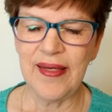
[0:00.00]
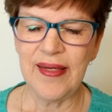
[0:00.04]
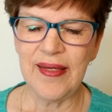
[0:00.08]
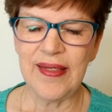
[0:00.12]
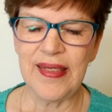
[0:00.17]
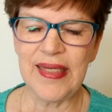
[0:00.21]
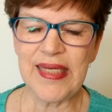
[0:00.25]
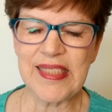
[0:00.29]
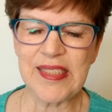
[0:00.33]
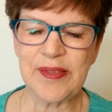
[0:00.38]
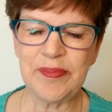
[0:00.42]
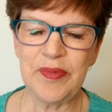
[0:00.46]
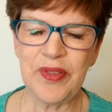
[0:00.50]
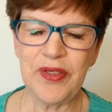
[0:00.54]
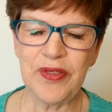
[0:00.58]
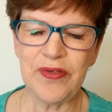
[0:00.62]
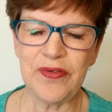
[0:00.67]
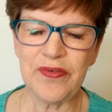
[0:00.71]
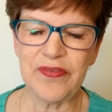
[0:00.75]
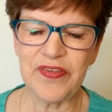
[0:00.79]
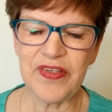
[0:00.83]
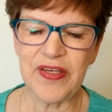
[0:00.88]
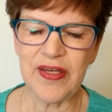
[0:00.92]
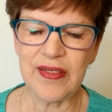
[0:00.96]
Let's
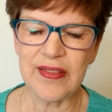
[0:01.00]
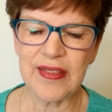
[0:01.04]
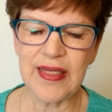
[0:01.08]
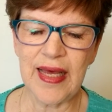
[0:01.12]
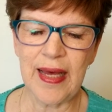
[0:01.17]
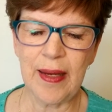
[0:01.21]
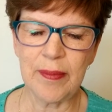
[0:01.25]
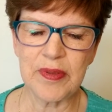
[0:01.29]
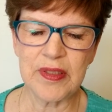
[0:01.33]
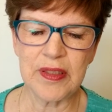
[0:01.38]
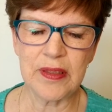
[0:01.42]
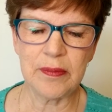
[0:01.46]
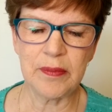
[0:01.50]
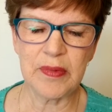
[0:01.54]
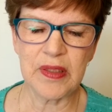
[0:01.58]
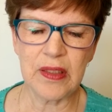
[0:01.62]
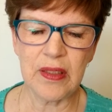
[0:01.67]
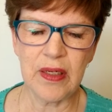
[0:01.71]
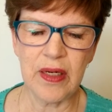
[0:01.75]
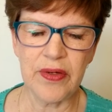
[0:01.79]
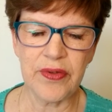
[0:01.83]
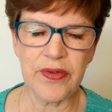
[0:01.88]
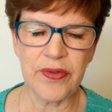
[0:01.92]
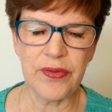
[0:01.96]
move, yelled Captain
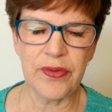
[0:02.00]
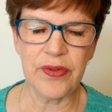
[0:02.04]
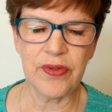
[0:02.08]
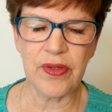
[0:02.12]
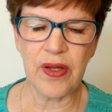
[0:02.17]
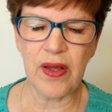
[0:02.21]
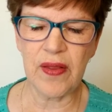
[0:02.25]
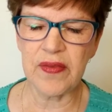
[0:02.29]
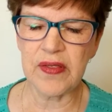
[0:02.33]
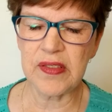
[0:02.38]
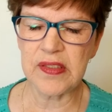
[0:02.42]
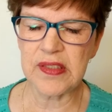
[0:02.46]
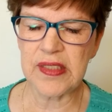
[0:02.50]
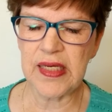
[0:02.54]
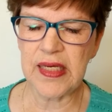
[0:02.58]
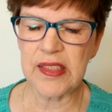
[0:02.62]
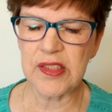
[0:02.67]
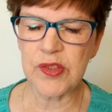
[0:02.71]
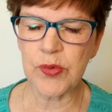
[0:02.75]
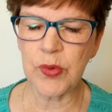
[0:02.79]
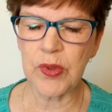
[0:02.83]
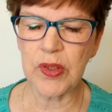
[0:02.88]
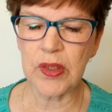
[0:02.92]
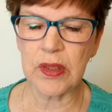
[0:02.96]
MacArthur, who thought the
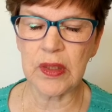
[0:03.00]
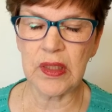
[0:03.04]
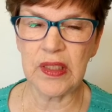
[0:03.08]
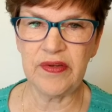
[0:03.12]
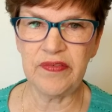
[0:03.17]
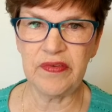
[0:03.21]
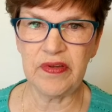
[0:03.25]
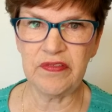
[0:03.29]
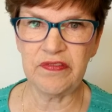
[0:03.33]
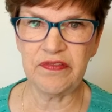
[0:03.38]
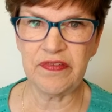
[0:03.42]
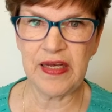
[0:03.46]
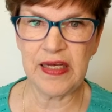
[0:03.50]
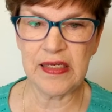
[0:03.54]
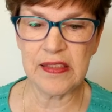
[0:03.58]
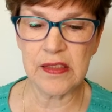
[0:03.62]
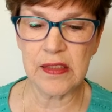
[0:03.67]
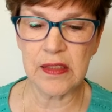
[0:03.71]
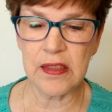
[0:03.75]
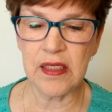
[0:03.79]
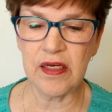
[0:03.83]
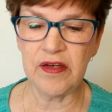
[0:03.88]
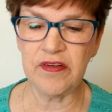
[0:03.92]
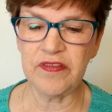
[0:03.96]
Saints weren't leaving fast
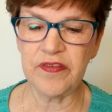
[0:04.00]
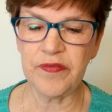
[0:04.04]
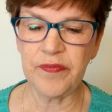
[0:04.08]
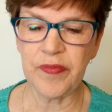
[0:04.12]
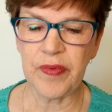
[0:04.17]
enough.